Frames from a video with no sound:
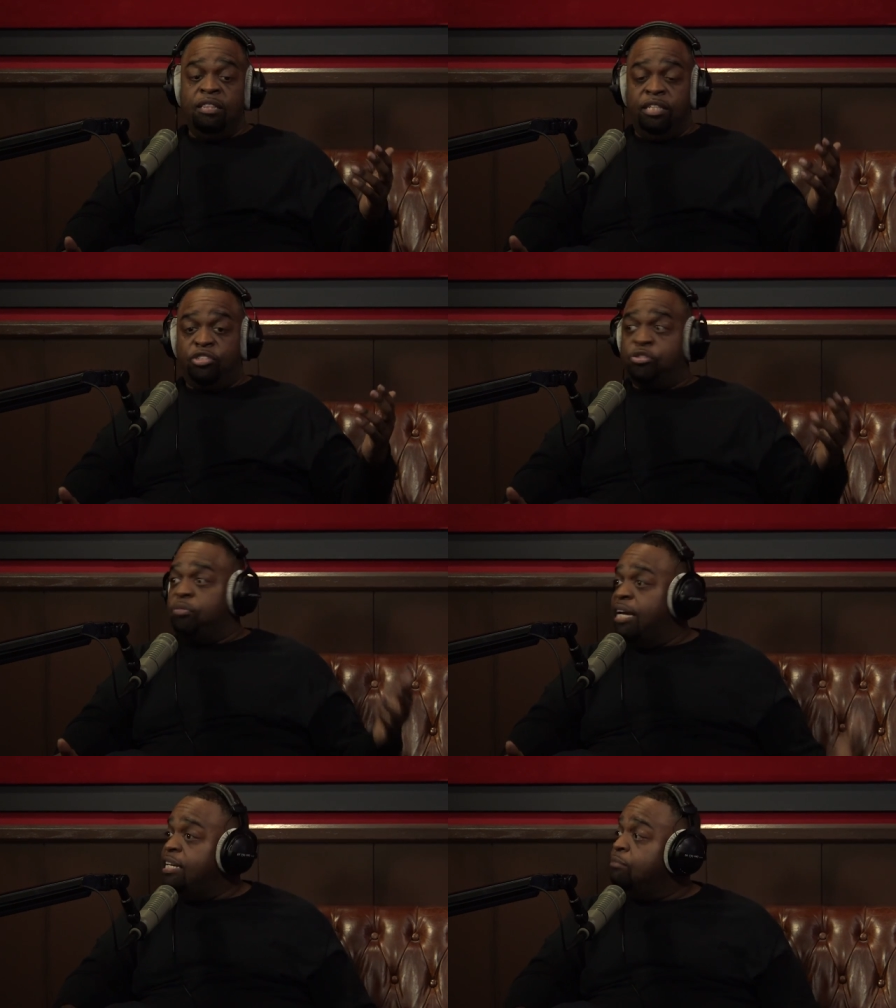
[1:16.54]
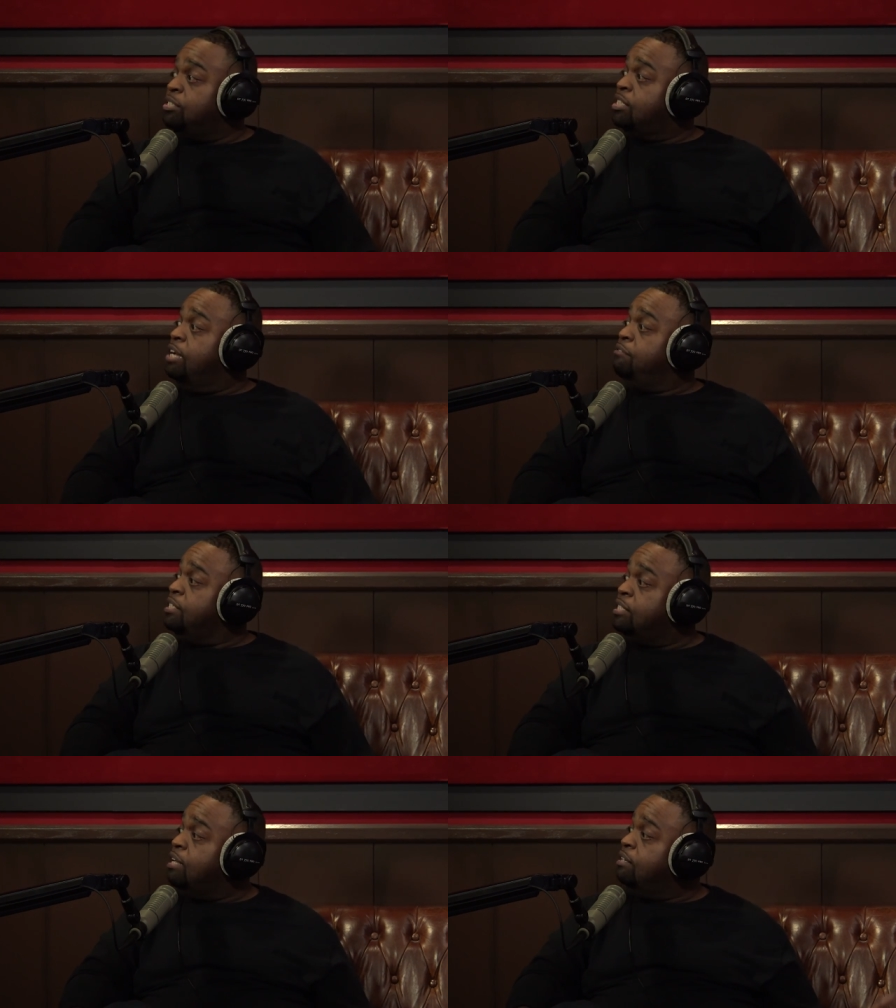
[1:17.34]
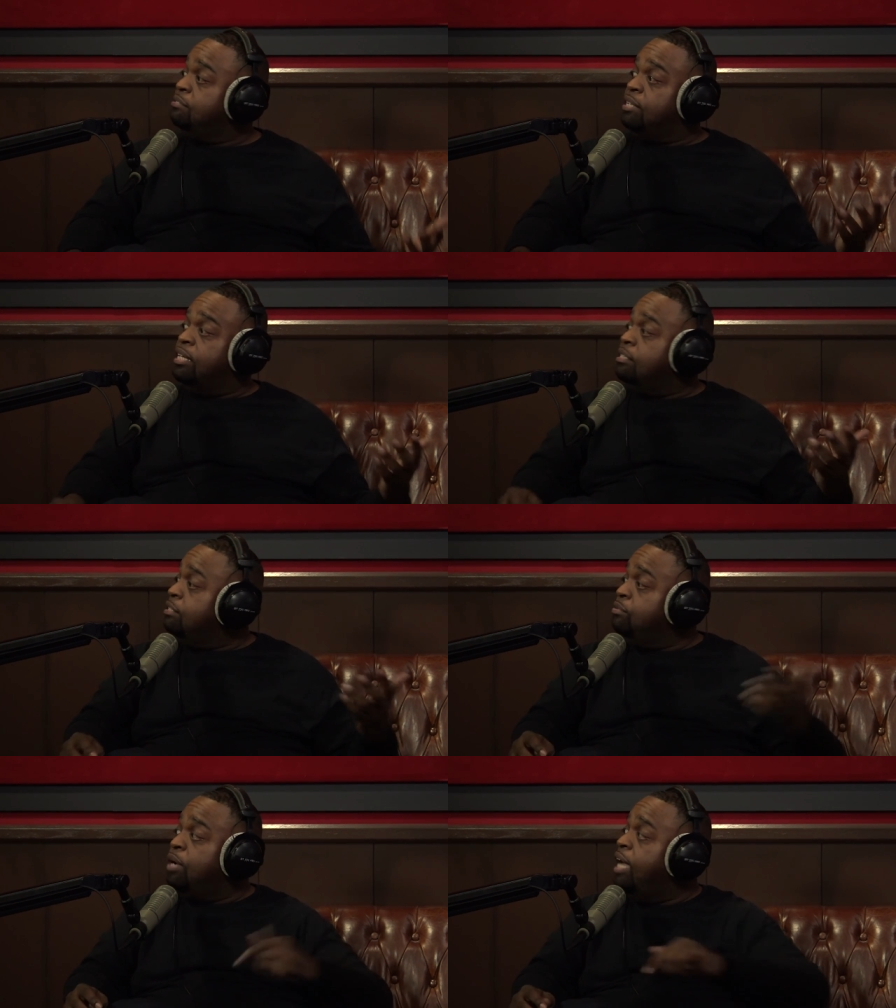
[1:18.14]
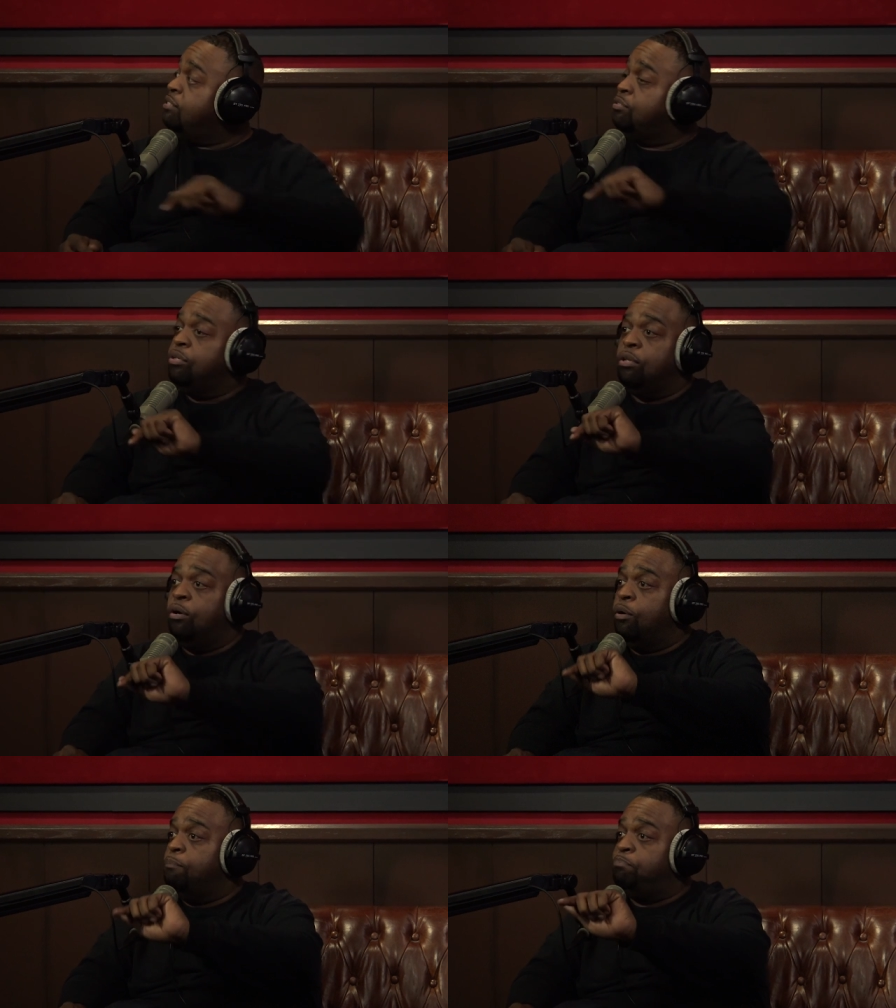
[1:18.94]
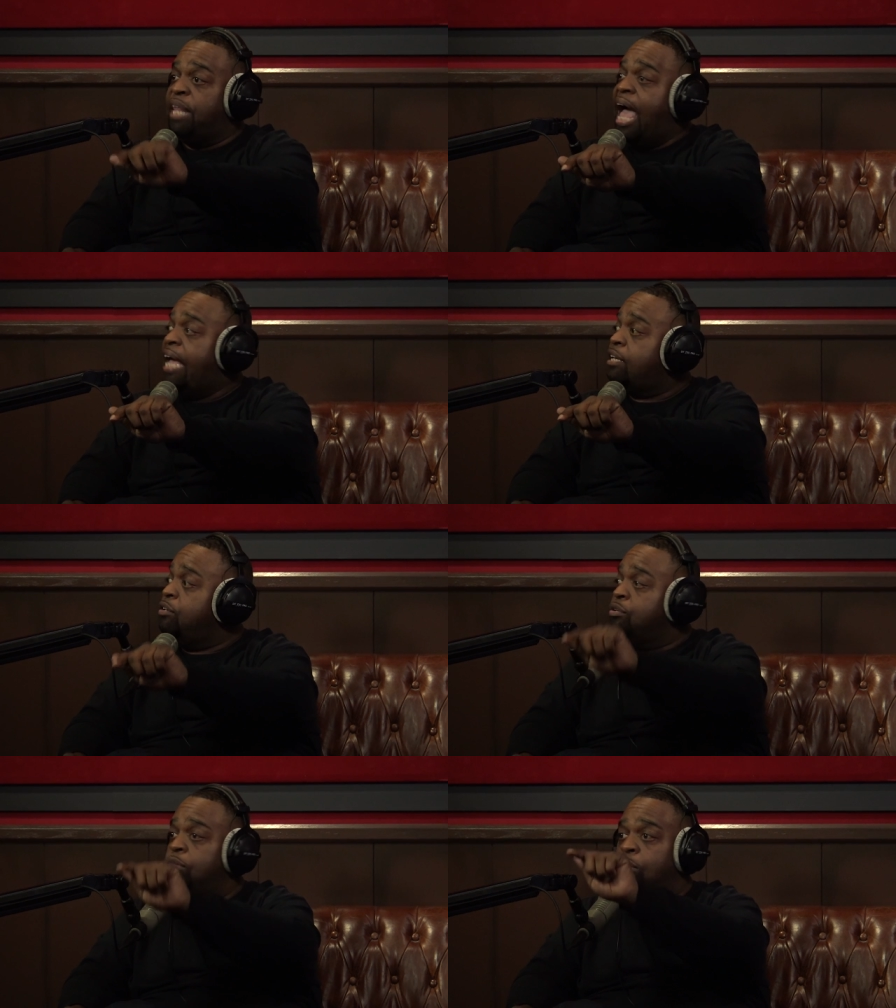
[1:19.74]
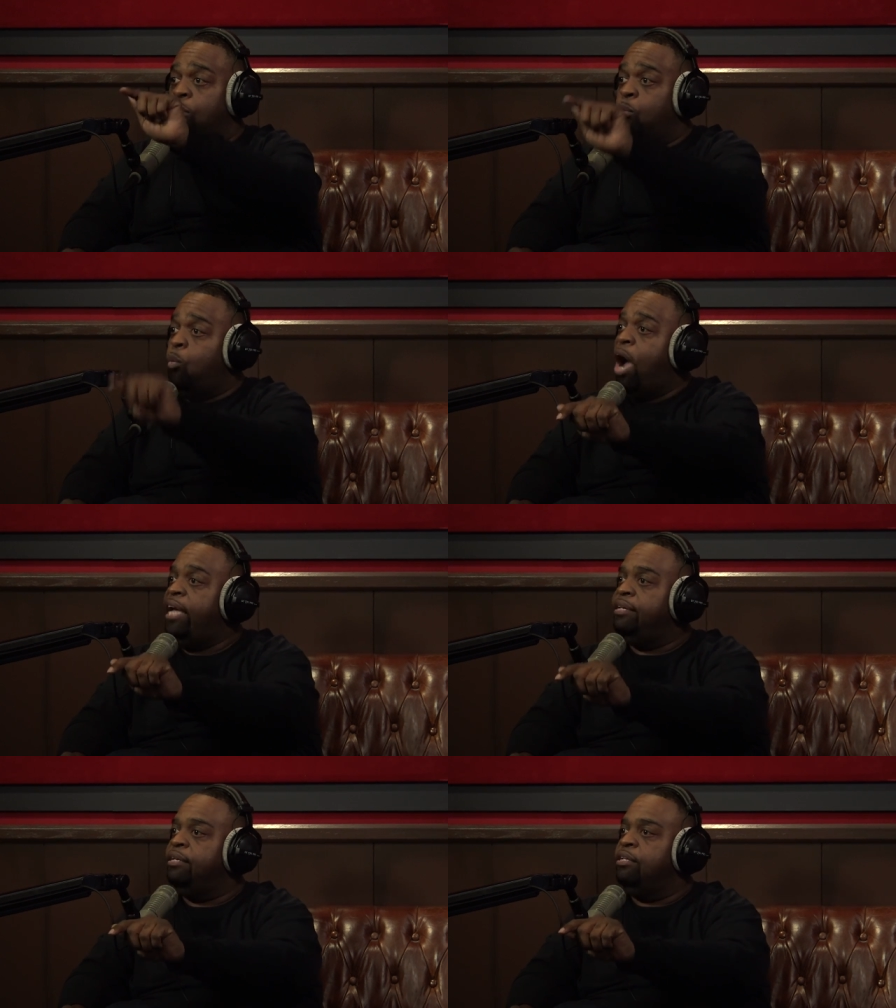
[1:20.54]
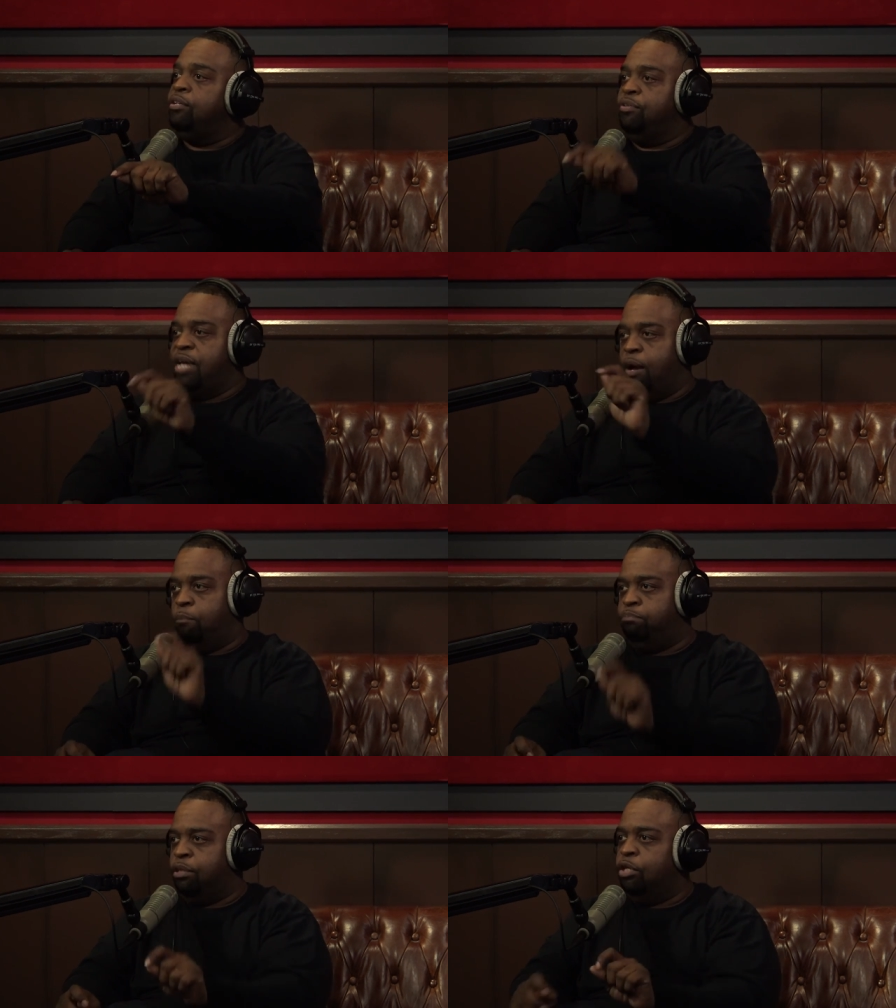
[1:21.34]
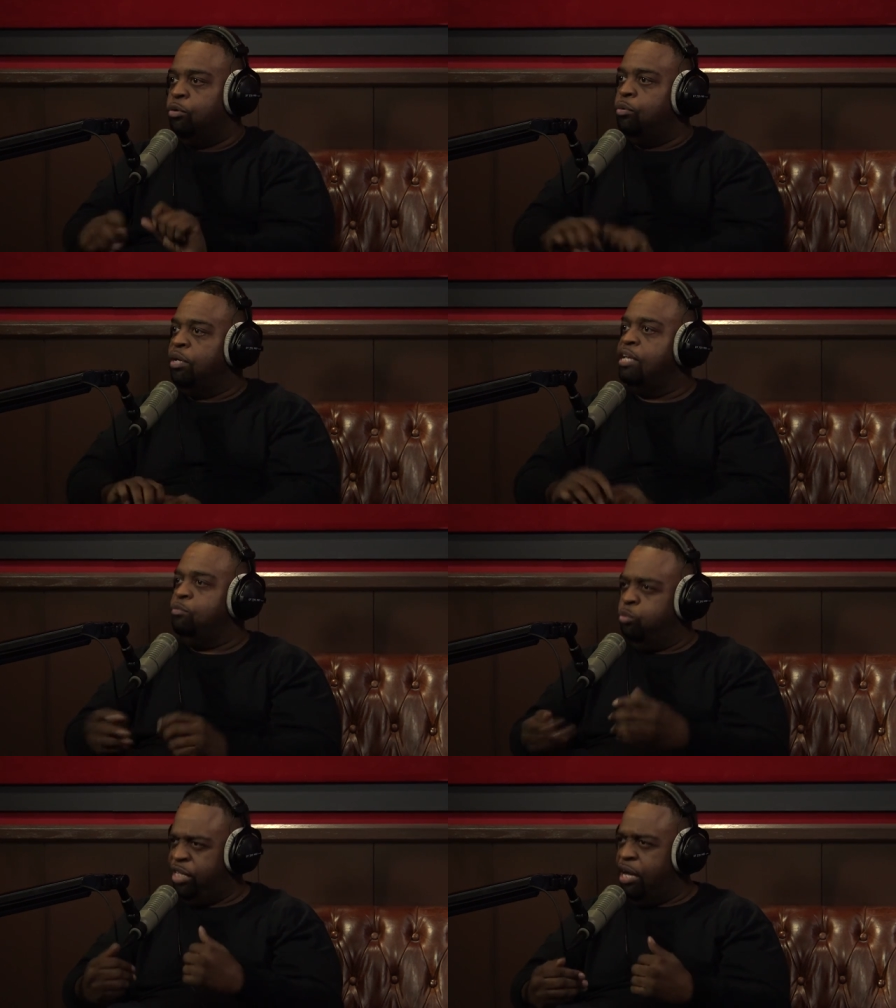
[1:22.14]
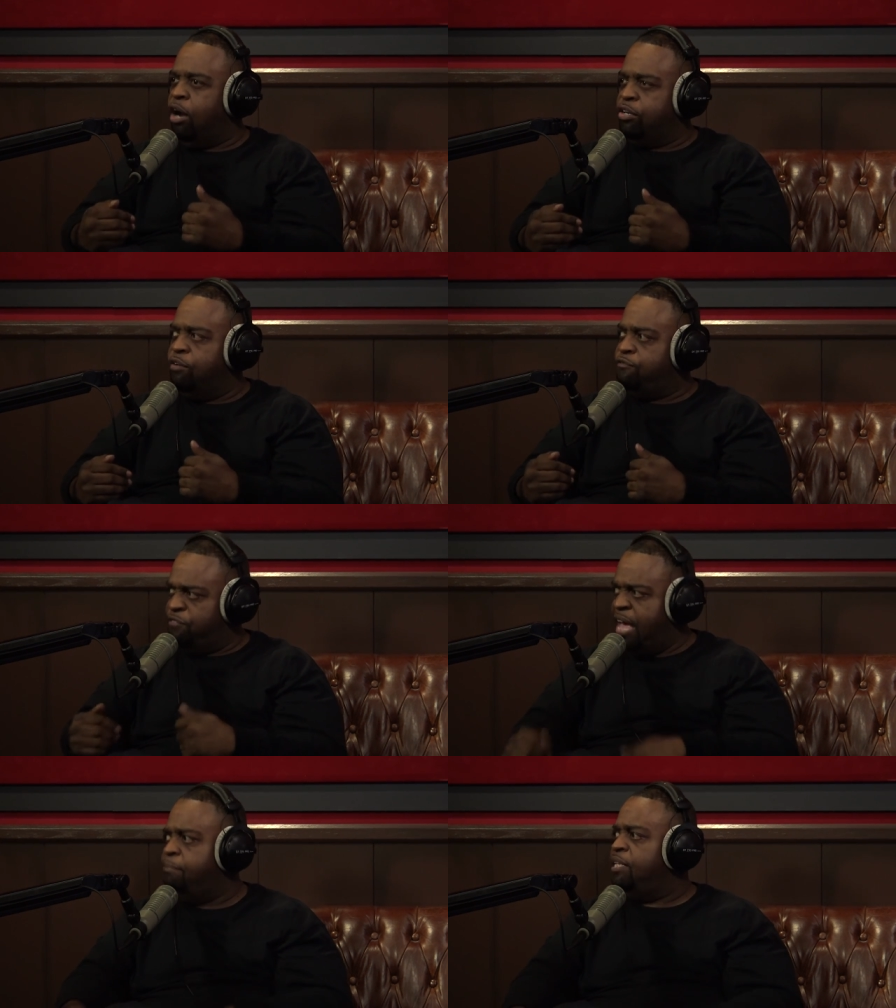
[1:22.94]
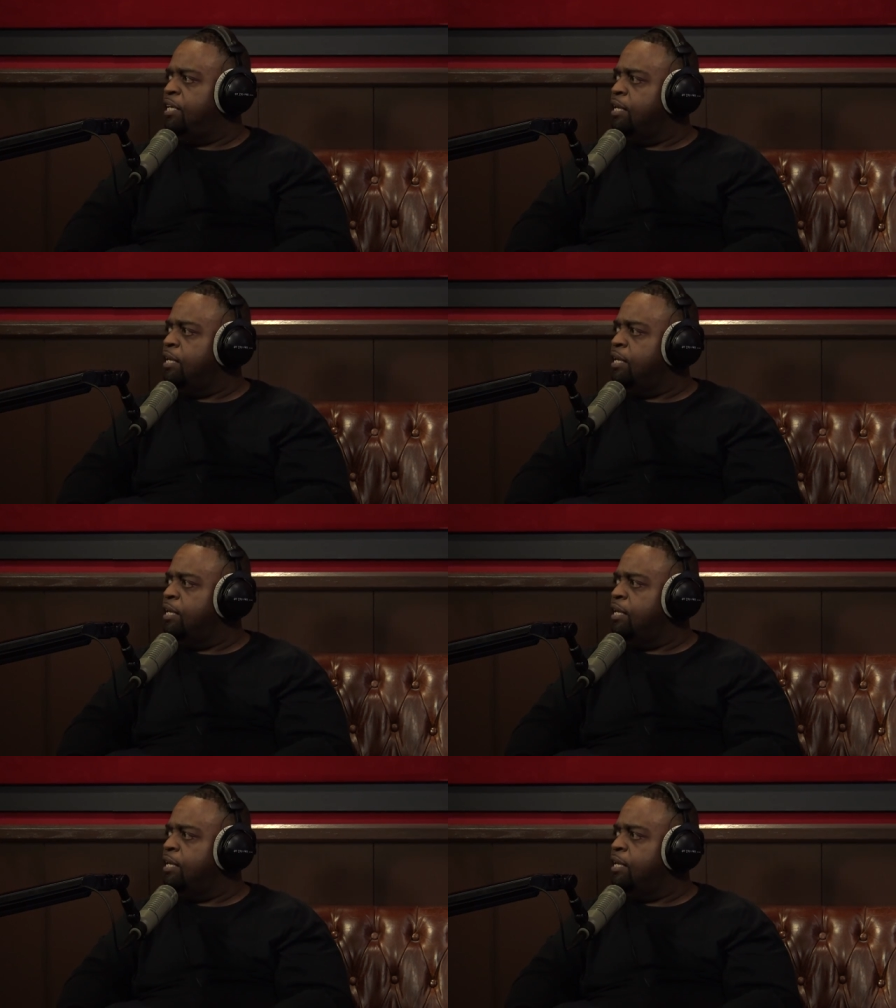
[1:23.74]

The training was scary as hell. It was like, you guys are no longer black. You're no longer white. You're now blue. And we are your family.